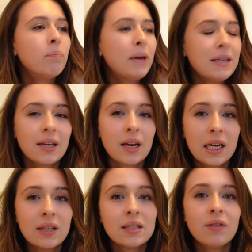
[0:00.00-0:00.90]

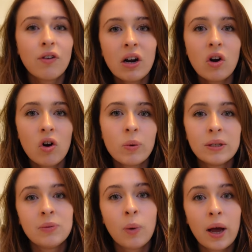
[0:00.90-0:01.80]
Basically, this is a very
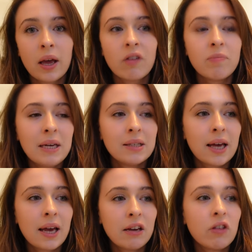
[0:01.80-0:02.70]
long-winded way of me
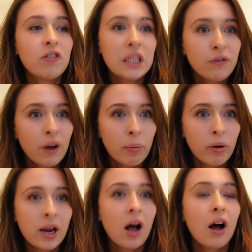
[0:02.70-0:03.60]
saying that this February,